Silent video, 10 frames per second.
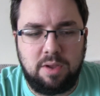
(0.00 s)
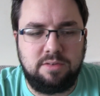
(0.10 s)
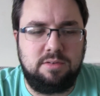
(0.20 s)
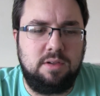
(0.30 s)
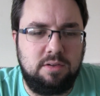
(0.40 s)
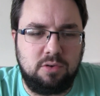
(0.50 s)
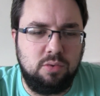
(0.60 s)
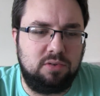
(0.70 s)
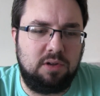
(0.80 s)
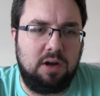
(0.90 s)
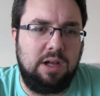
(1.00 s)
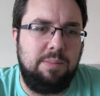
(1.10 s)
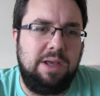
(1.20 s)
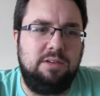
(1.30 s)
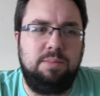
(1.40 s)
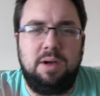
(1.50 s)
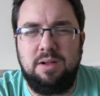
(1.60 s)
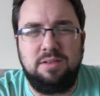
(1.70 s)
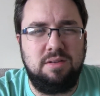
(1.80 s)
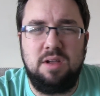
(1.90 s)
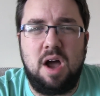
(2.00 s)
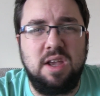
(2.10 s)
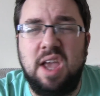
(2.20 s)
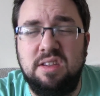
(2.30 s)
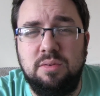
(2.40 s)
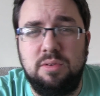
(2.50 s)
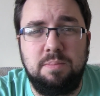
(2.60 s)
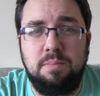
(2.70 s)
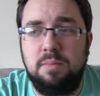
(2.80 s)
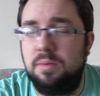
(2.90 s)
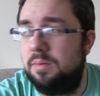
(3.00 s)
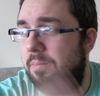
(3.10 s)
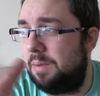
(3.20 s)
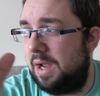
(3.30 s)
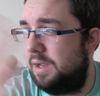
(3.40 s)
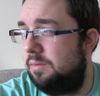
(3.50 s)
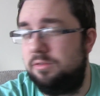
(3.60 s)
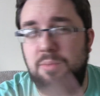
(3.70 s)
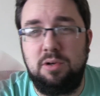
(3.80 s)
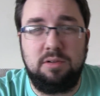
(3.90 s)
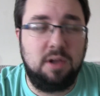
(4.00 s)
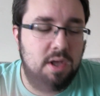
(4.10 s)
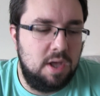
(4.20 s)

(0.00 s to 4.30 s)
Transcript: It's called Starkiller Base, but I guess it was a planet. Spoilers.